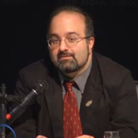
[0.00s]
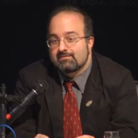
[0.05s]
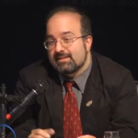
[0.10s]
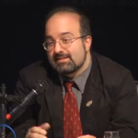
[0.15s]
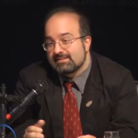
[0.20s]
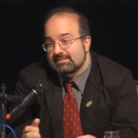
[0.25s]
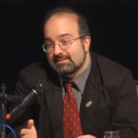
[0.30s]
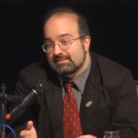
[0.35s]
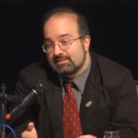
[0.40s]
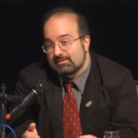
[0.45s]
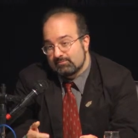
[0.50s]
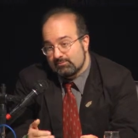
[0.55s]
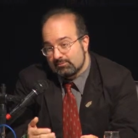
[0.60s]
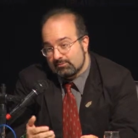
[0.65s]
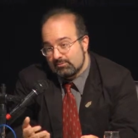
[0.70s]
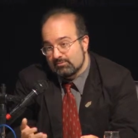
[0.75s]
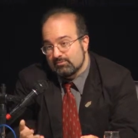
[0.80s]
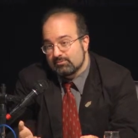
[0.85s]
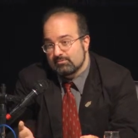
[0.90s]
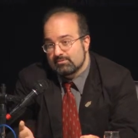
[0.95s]
wahdat
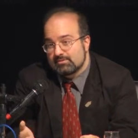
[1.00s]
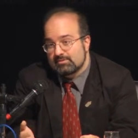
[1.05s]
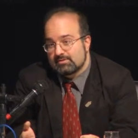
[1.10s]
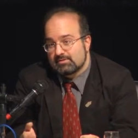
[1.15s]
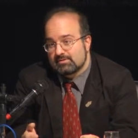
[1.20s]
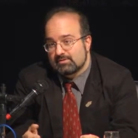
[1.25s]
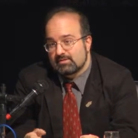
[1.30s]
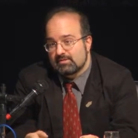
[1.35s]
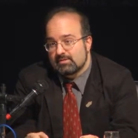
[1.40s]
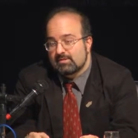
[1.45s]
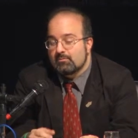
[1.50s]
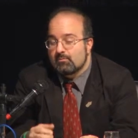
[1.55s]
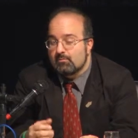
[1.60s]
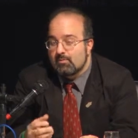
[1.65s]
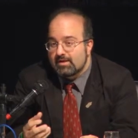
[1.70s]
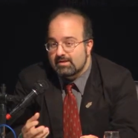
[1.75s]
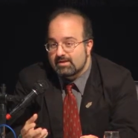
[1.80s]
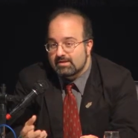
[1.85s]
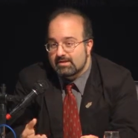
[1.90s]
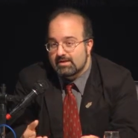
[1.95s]
wujud, the
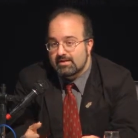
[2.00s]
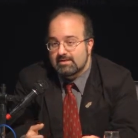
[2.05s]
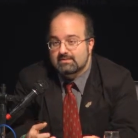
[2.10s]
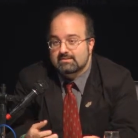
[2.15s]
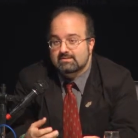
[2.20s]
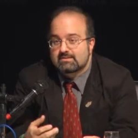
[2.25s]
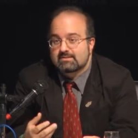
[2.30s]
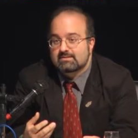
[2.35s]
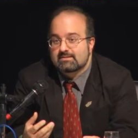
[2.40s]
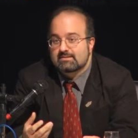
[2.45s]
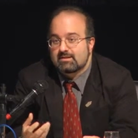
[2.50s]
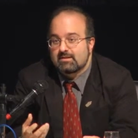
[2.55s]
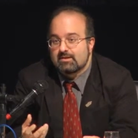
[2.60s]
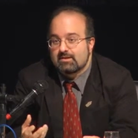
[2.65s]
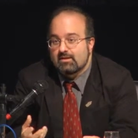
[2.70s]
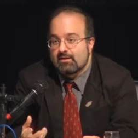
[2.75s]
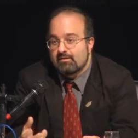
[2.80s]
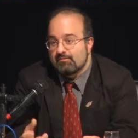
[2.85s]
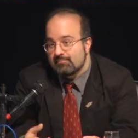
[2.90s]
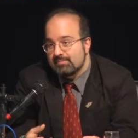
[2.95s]
oneness
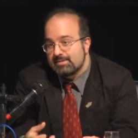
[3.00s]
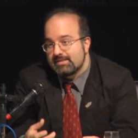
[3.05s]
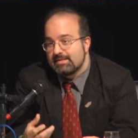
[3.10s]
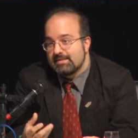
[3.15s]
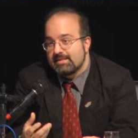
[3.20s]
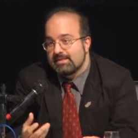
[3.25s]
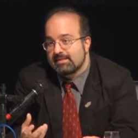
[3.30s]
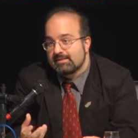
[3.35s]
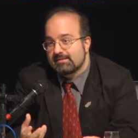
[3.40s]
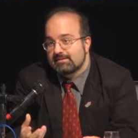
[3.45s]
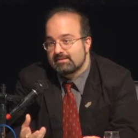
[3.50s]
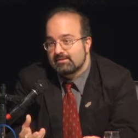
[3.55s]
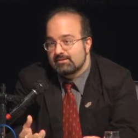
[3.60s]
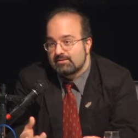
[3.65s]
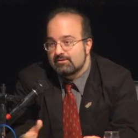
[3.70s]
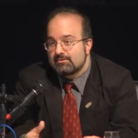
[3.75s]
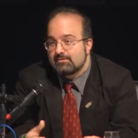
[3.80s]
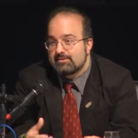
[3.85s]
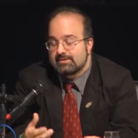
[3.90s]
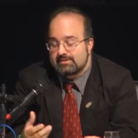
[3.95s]
of being, the
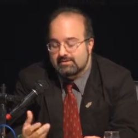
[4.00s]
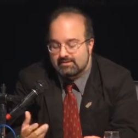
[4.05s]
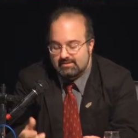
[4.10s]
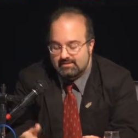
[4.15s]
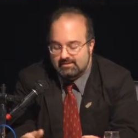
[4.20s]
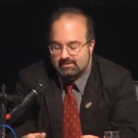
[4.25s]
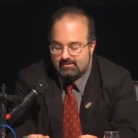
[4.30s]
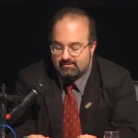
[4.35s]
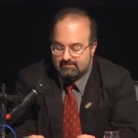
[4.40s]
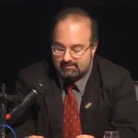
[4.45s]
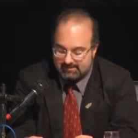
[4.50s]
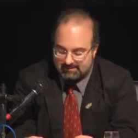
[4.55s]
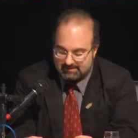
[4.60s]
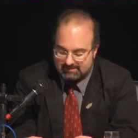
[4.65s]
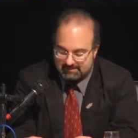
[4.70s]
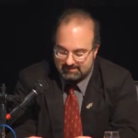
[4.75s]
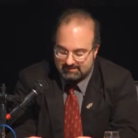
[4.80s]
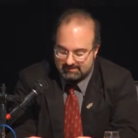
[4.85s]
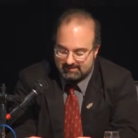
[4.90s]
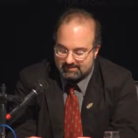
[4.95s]
unity of
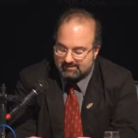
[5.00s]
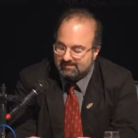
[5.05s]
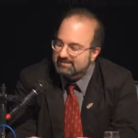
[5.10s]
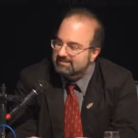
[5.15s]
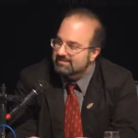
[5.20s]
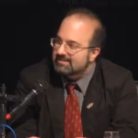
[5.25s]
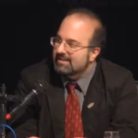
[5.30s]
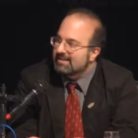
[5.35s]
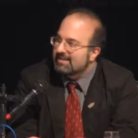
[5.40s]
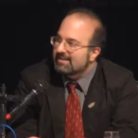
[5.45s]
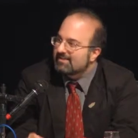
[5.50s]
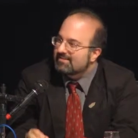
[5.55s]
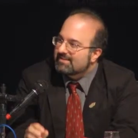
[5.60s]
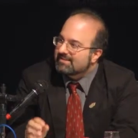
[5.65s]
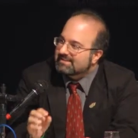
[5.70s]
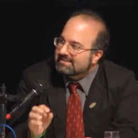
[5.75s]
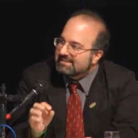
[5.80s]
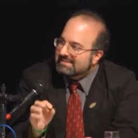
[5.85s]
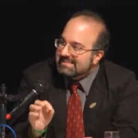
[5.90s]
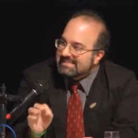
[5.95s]
existence, the
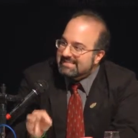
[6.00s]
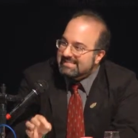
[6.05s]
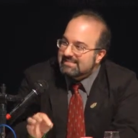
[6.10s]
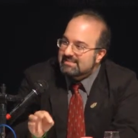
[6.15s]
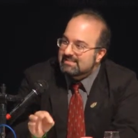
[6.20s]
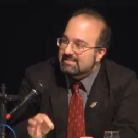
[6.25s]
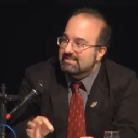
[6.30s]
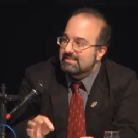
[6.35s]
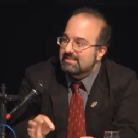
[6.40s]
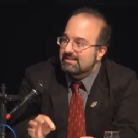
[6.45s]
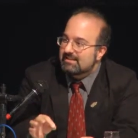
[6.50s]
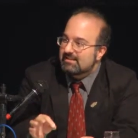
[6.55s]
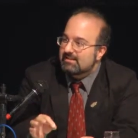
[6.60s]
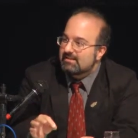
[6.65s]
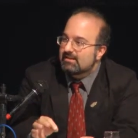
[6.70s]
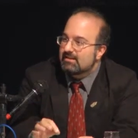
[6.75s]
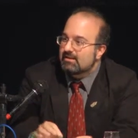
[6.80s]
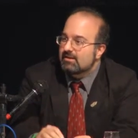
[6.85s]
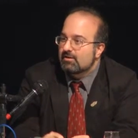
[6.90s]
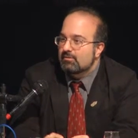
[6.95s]
teaching
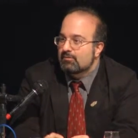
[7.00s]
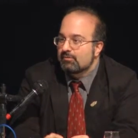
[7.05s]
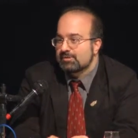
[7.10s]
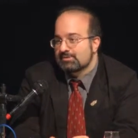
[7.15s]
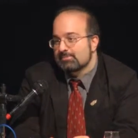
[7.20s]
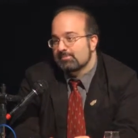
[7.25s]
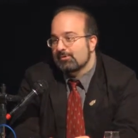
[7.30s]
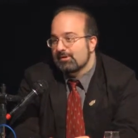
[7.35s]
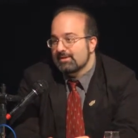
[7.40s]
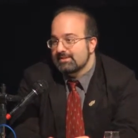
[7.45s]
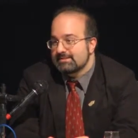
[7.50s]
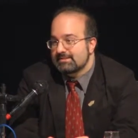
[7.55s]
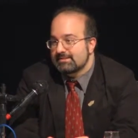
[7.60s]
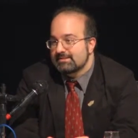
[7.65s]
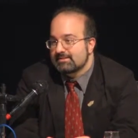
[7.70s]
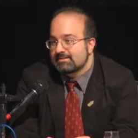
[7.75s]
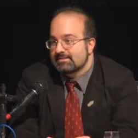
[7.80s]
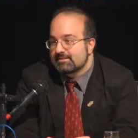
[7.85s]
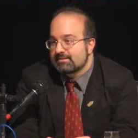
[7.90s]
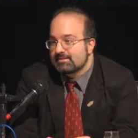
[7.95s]
was
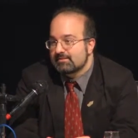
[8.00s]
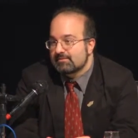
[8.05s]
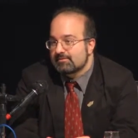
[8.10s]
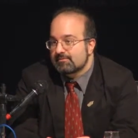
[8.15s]
present.